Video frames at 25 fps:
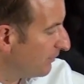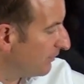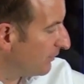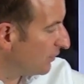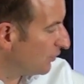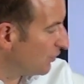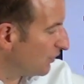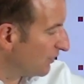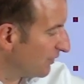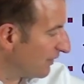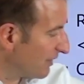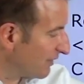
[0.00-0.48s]

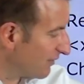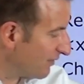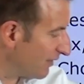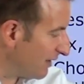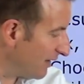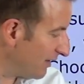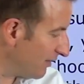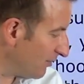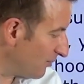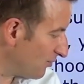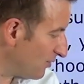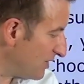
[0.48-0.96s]
which is, let's
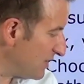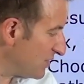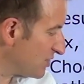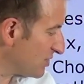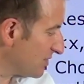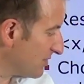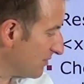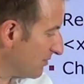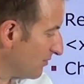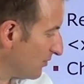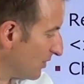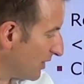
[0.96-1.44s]
say, a
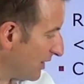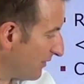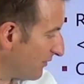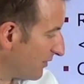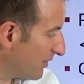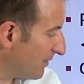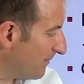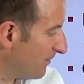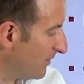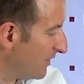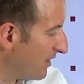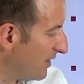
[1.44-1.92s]
region,
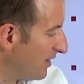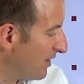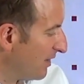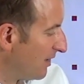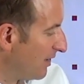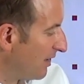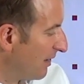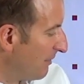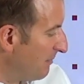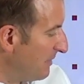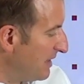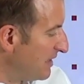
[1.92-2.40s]
whatever,
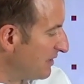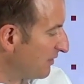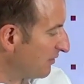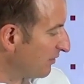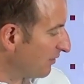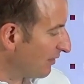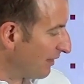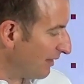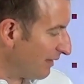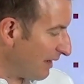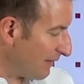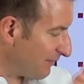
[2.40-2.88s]
a meter to
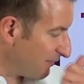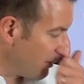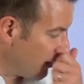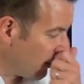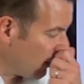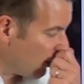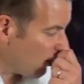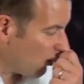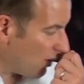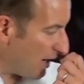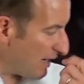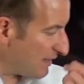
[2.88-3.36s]
the left and to
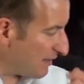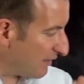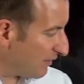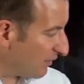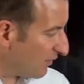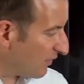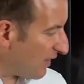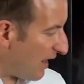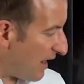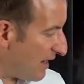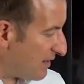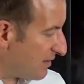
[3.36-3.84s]
the right-hand
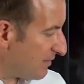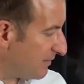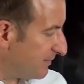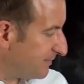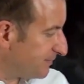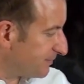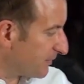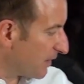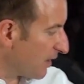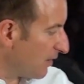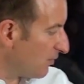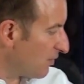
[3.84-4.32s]
side
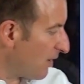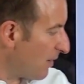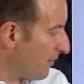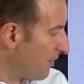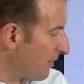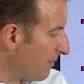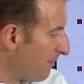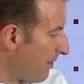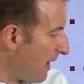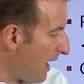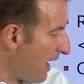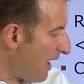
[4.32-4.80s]
around
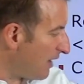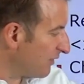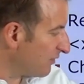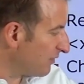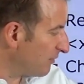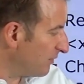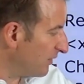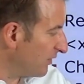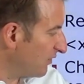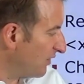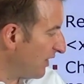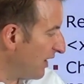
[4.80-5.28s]
the path,
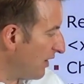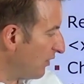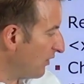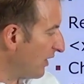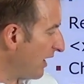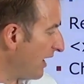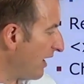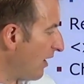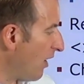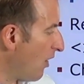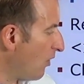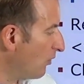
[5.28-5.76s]
and we say,
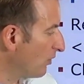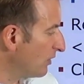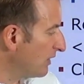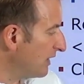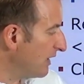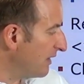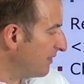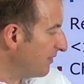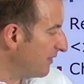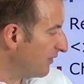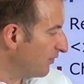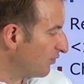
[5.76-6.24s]
okay,
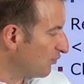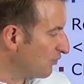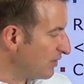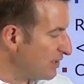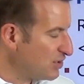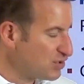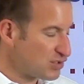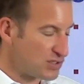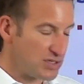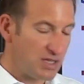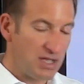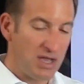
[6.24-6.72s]
only in this
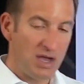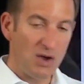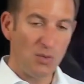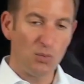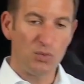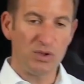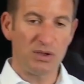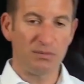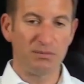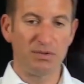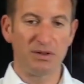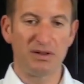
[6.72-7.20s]
region
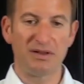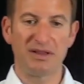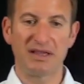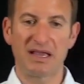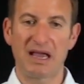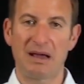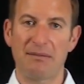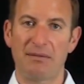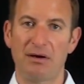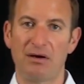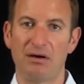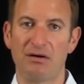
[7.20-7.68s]
we are building
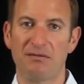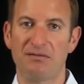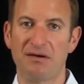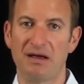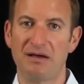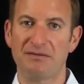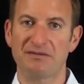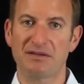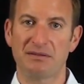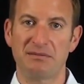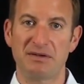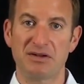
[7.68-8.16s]
up our
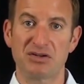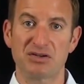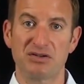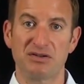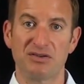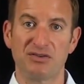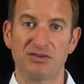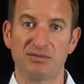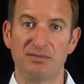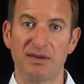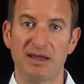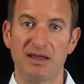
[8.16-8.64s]
5-dimensional
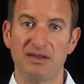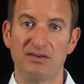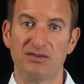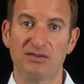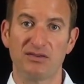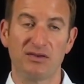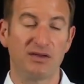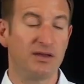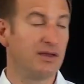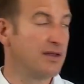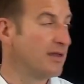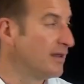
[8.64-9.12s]

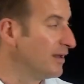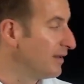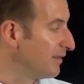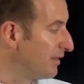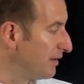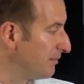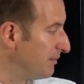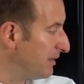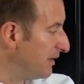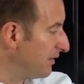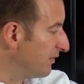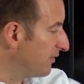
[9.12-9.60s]
space.
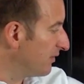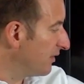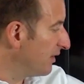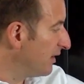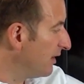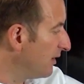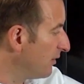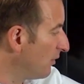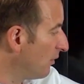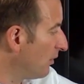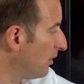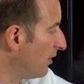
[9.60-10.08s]
That means
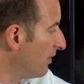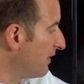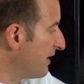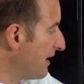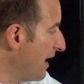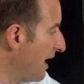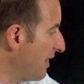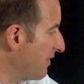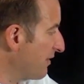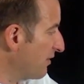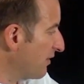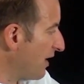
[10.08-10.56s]
in all the
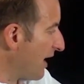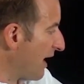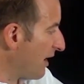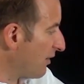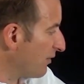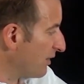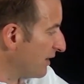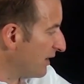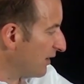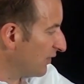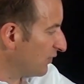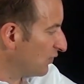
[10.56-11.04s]
other
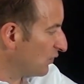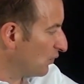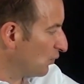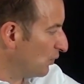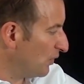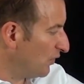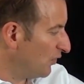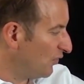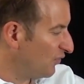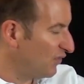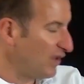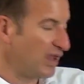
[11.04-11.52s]
areas
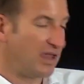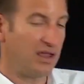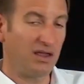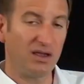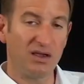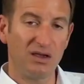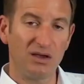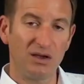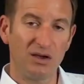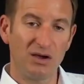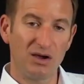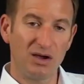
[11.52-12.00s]

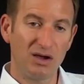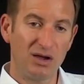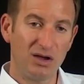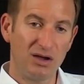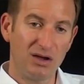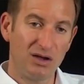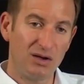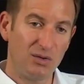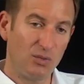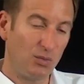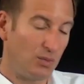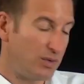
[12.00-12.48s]

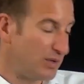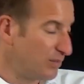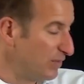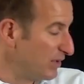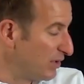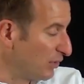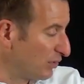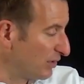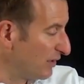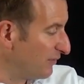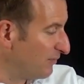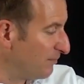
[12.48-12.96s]
we
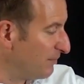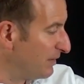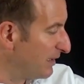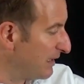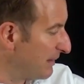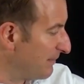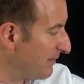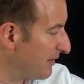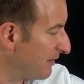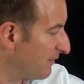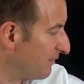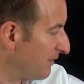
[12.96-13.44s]
don't even build
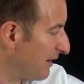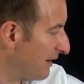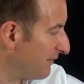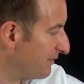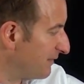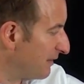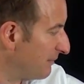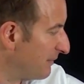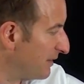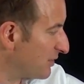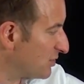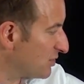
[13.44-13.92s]
up this
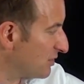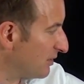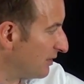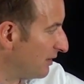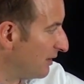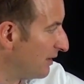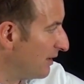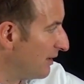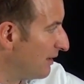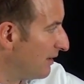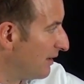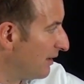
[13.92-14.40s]

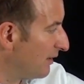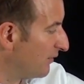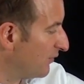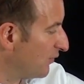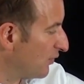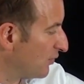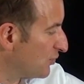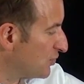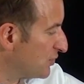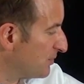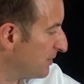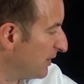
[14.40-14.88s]
5-dimensional
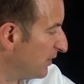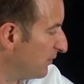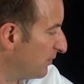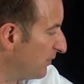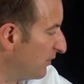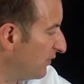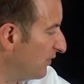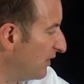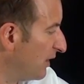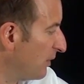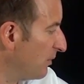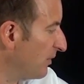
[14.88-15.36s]
search space. We
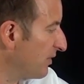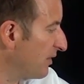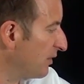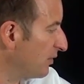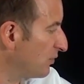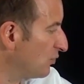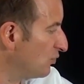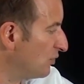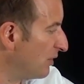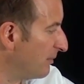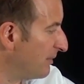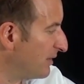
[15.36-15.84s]
stick with our
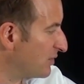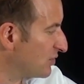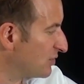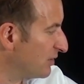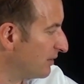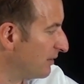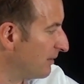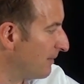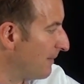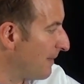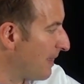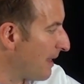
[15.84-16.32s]

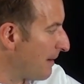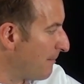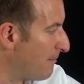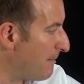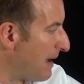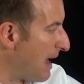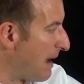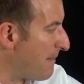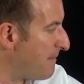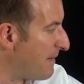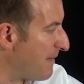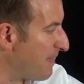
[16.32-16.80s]
2-dimensional
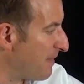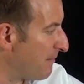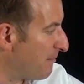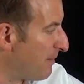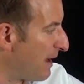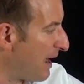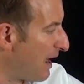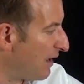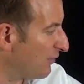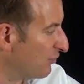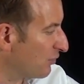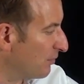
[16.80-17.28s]
map and the
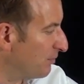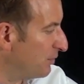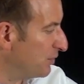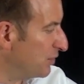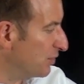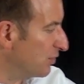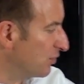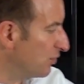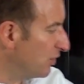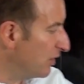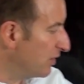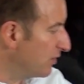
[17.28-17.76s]
path
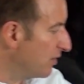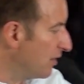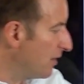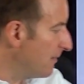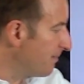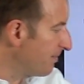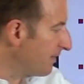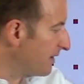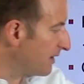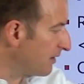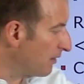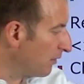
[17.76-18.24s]
computed to it.
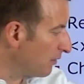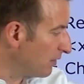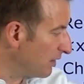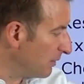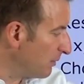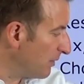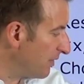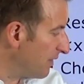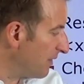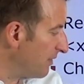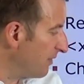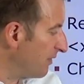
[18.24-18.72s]
And only
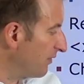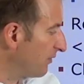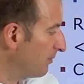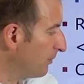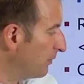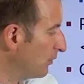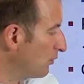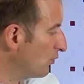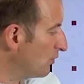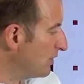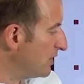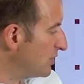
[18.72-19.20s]
within this
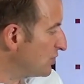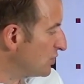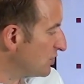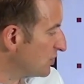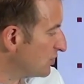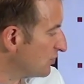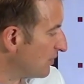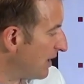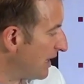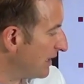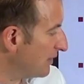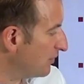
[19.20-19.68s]
blue region,
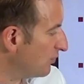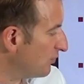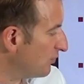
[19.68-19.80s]
trying to